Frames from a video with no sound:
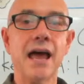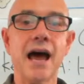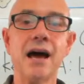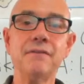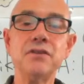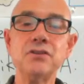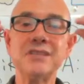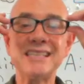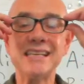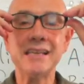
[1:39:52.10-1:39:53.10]
have you
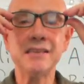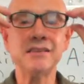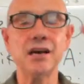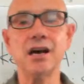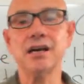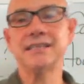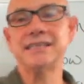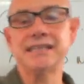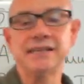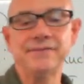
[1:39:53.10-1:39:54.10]
seen the
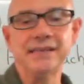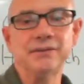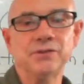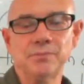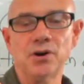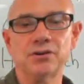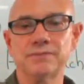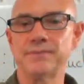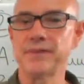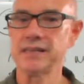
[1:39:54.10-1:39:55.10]
T V
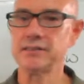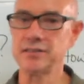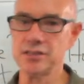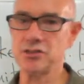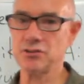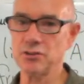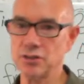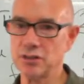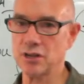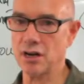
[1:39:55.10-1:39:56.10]
remote? Did you
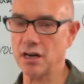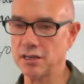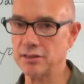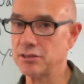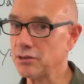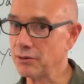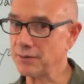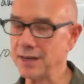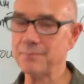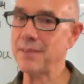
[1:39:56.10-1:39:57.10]
look on the
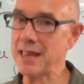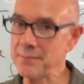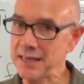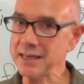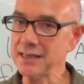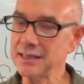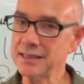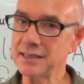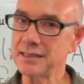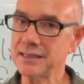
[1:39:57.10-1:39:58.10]
sofa? Maybe
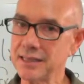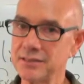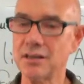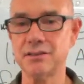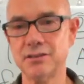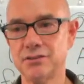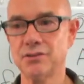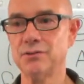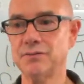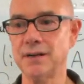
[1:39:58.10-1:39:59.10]
it's on the
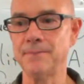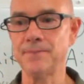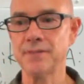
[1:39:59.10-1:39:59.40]
sofa.